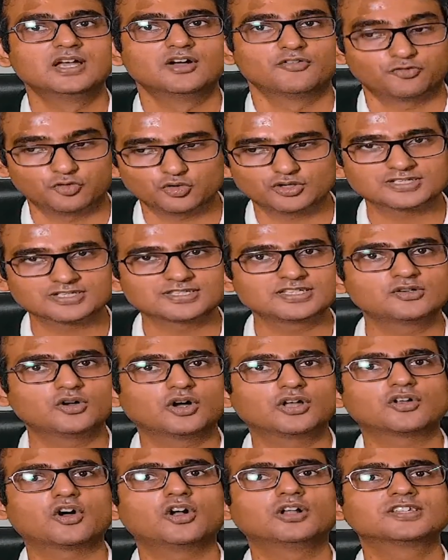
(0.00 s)
focusing
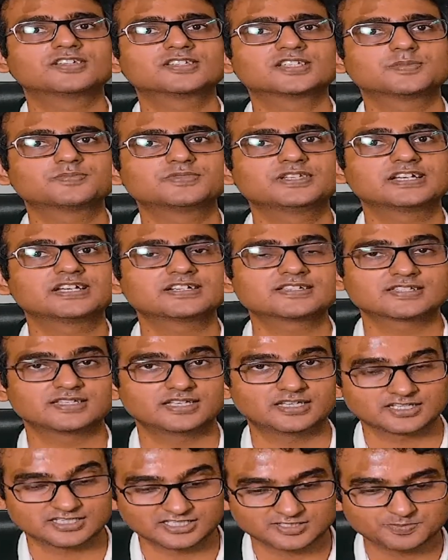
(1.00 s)
on all the subjects,
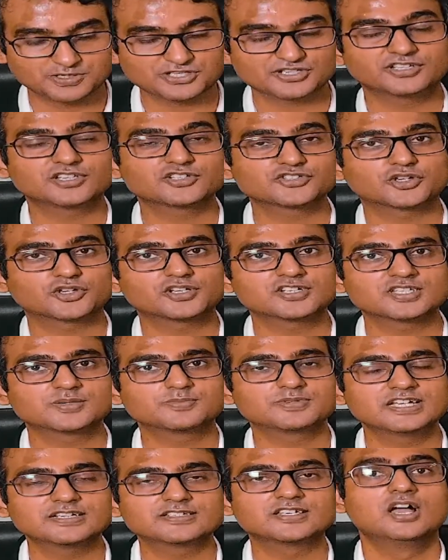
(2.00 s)
uh, especially the shorter
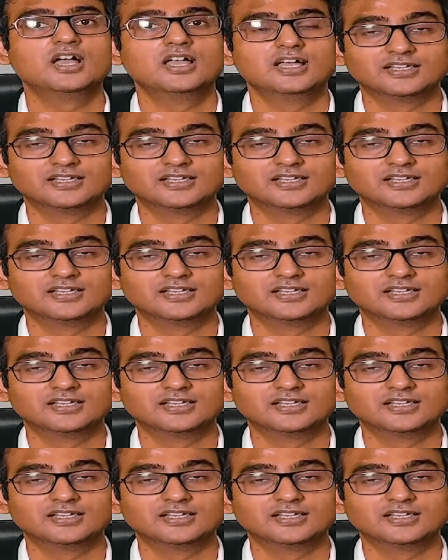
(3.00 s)
subjects,